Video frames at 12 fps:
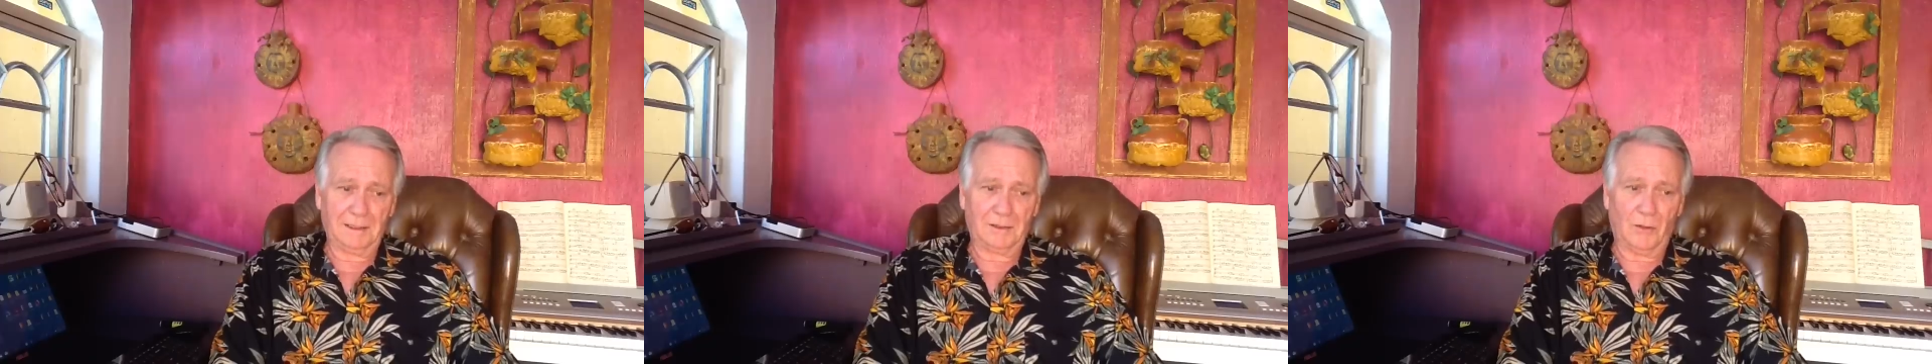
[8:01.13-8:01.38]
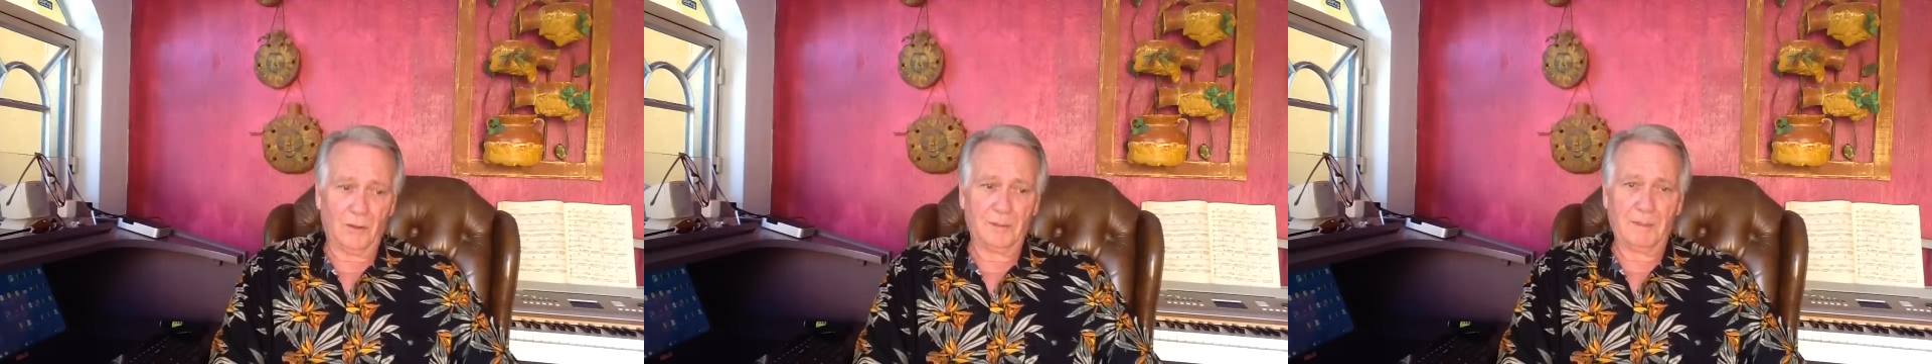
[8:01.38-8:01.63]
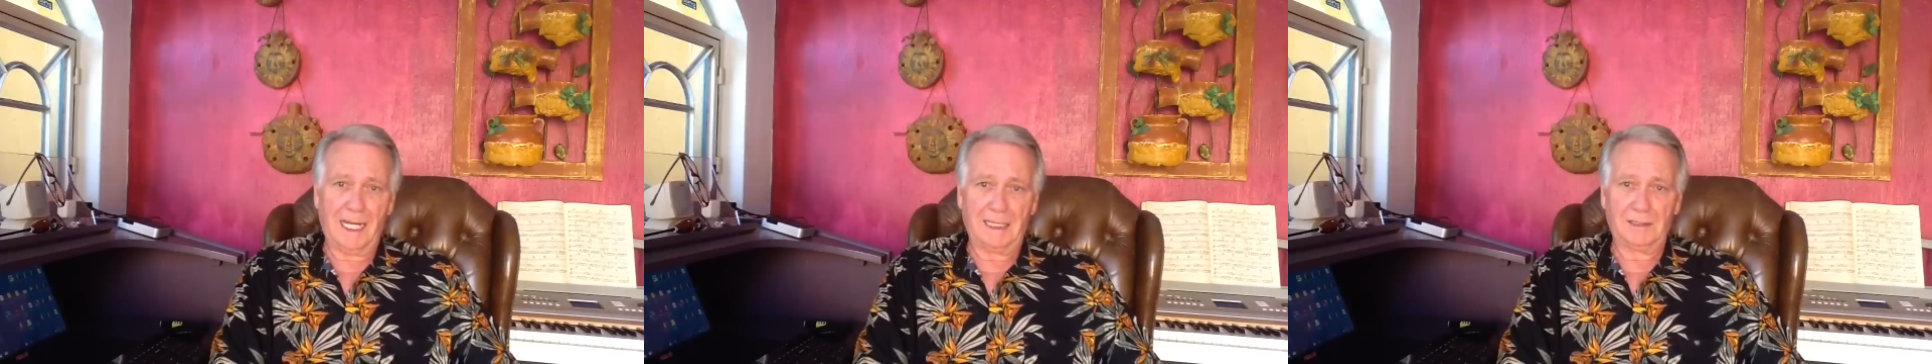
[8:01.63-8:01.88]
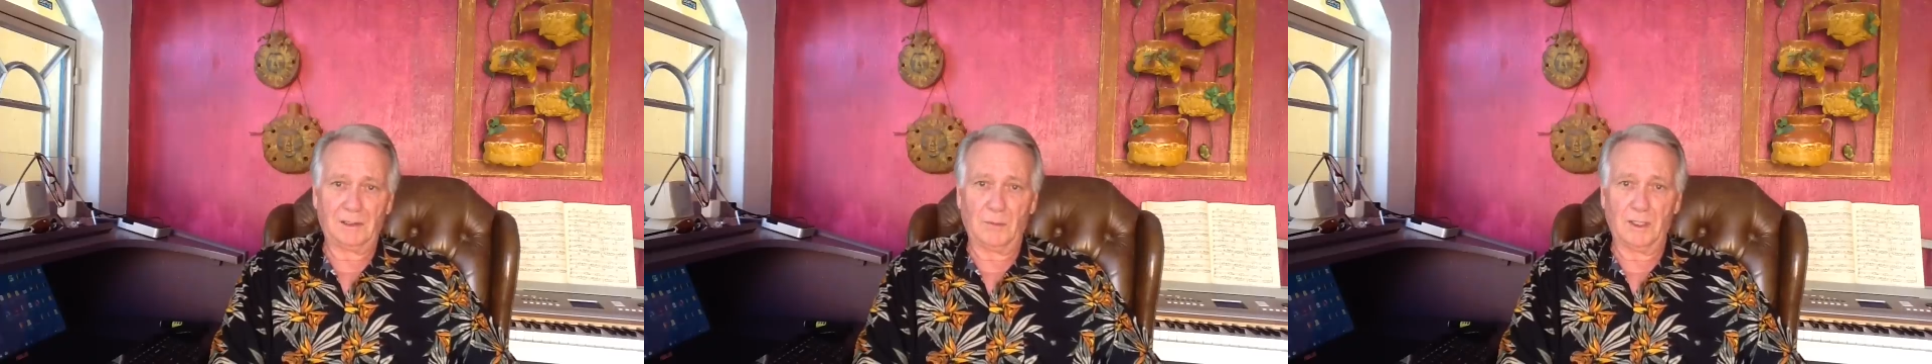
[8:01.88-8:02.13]
going
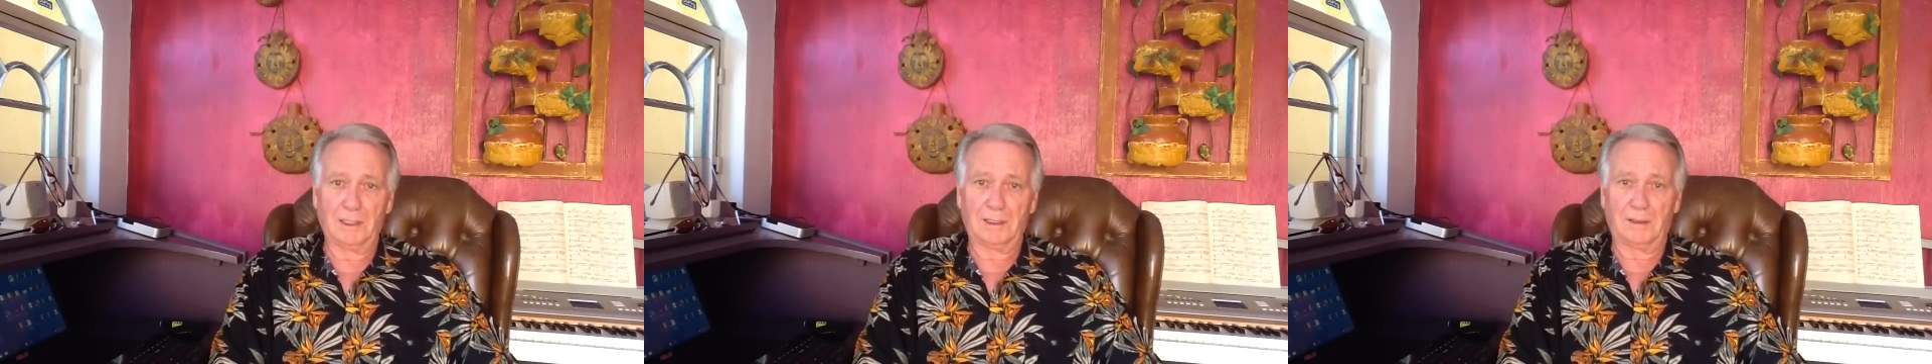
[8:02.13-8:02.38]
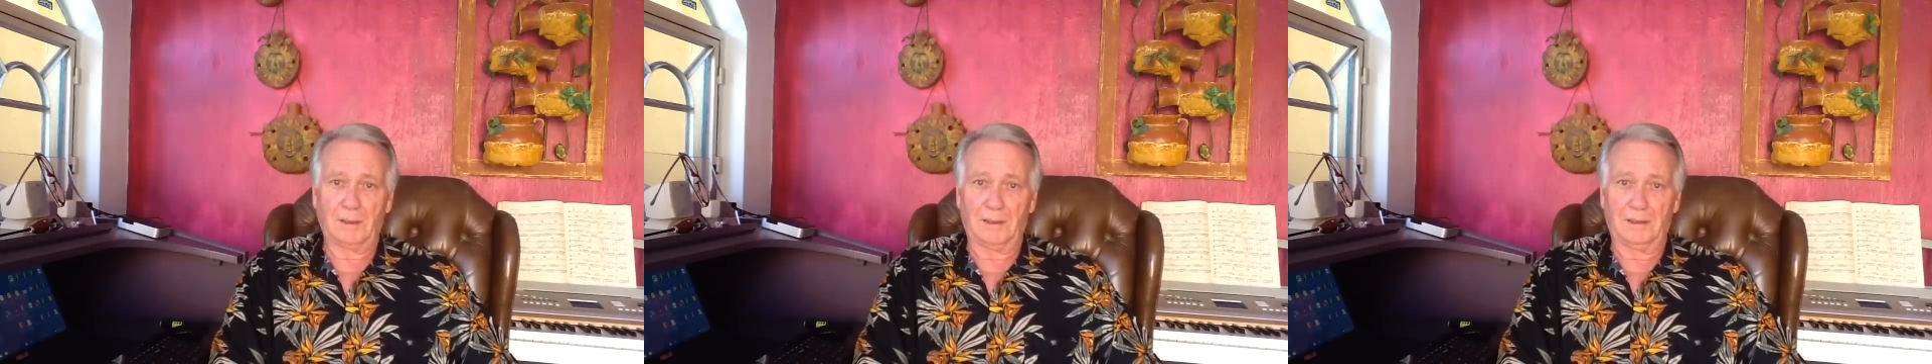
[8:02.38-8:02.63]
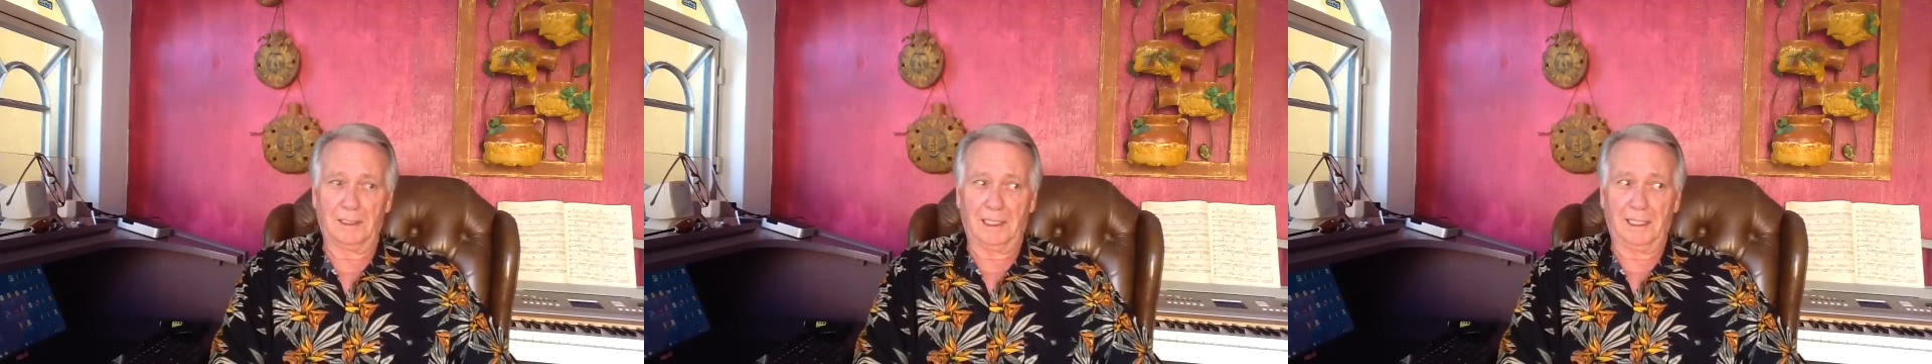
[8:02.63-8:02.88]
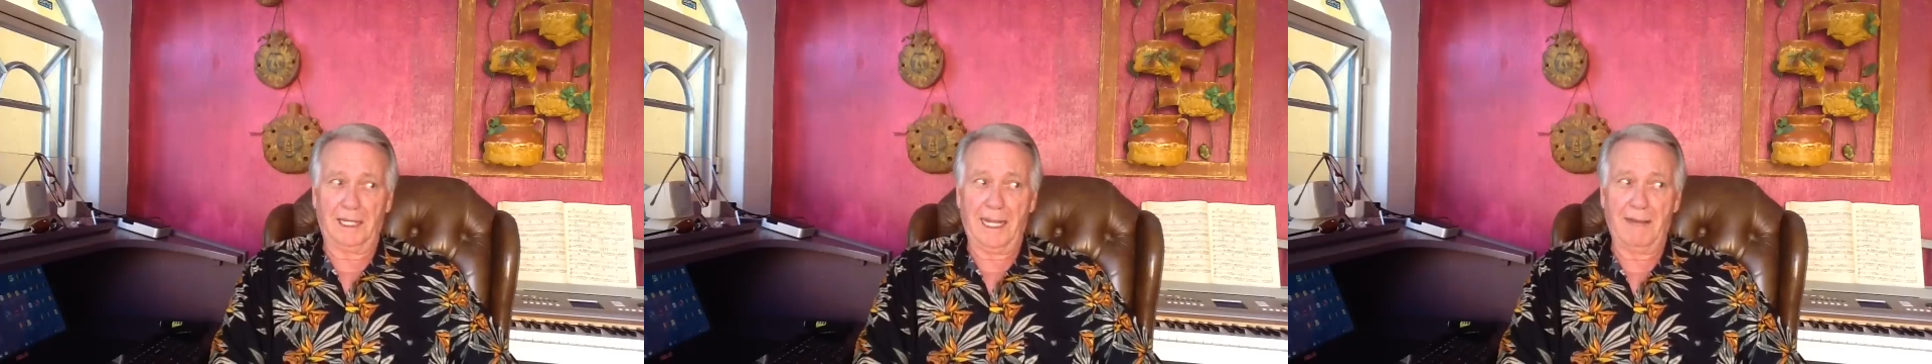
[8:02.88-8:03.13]
back to work
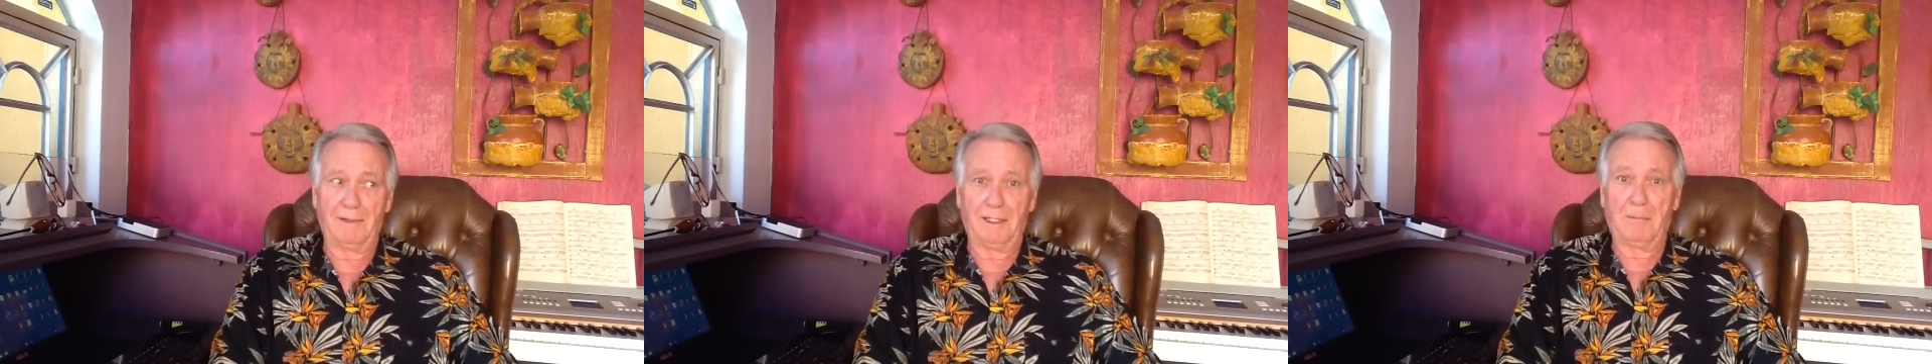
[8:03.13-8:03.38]
and having